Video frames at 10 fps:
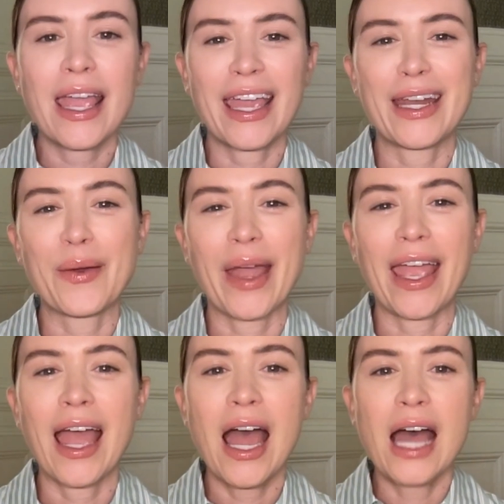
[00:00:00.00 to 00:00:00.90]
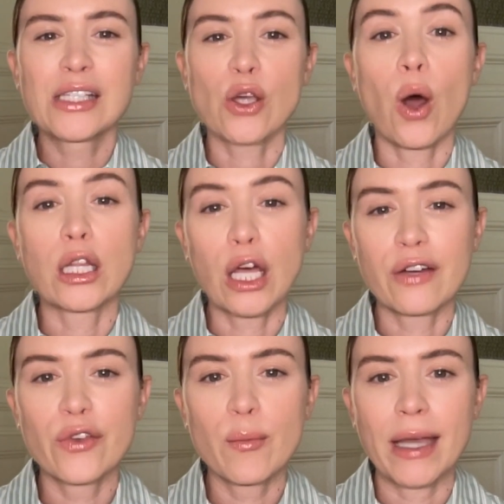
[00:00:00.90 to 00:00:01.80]
Anyway, so a lot
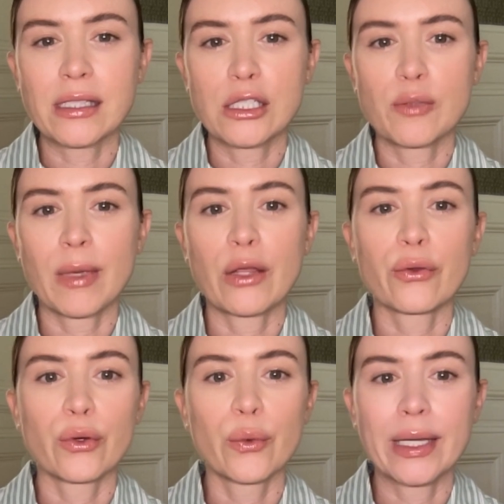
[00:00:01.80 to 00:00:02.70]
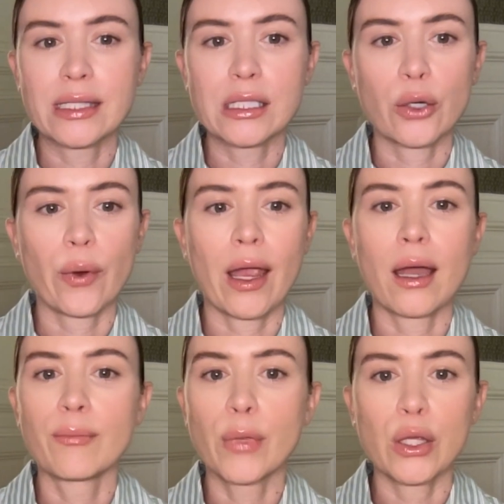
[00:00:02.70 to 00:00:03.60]
of you message me through
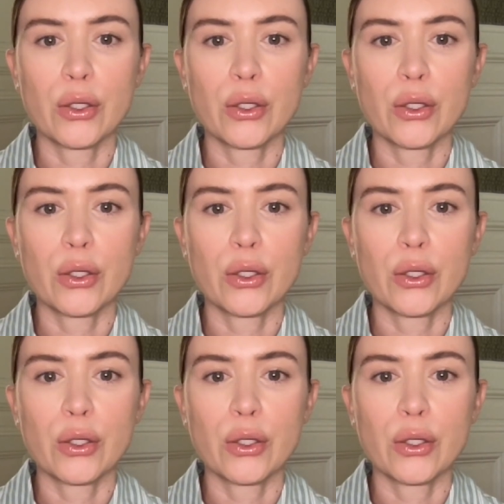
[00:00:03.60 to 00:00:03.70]
Instagram,